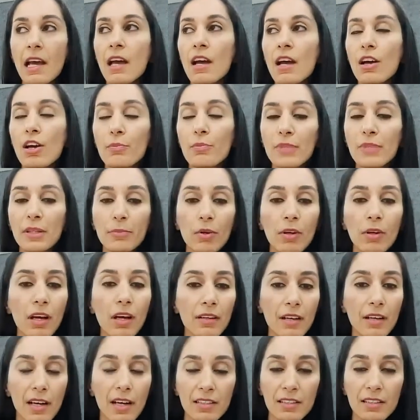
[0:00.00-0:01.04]
People
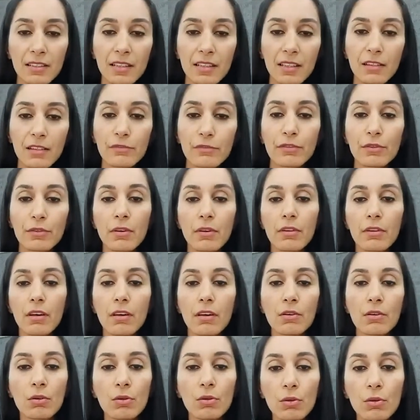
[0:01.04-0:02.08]
are asking for
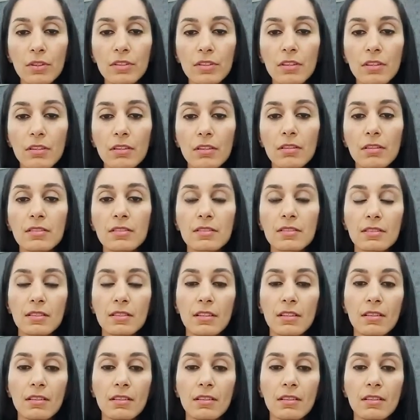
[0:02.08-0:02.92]
their orders.